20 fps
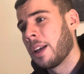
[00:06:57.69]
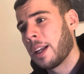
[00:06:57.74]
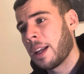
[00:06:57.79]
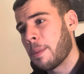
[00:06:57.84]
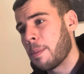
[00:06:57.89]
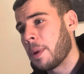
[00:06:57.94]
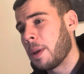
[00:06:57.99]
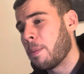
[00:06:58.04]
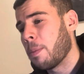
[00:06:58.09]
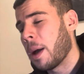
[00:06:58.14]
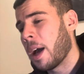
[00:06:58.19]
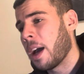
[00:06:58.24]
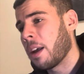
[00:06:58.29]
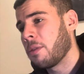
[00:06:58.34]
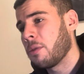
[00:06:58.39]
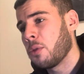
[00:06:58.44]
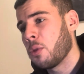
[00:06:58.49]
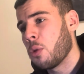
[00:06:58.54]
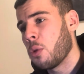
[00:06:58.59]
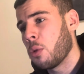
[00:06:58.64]
can be bad
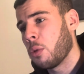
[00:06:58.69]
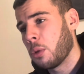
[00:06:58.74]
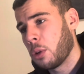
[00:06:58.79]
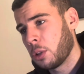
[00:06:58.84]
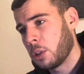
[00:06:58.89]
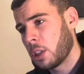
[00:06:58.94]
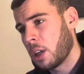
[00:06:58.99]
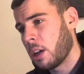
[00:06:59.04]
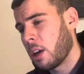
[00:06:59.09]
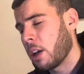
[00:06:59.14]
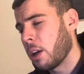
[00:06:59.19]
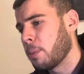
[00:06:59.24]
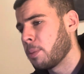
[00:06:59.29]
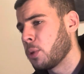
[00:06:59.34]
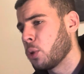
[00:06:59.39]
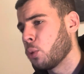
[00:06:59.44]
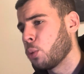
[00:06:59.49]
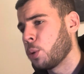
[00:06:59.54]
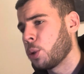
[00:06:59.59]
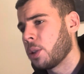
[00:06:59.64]
for sunlight
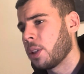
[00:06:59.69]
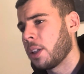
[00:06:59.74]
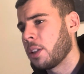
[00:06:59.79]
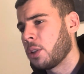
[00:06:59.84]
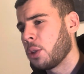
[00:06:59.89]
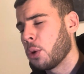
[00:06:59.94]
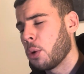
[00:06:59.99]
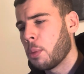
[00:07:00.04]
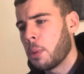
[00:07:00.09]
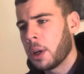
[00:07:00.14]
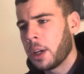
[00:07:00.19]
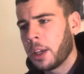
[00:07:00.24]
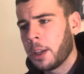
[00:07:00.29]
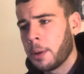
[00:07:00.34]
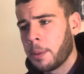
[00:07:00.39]
absorption into your body.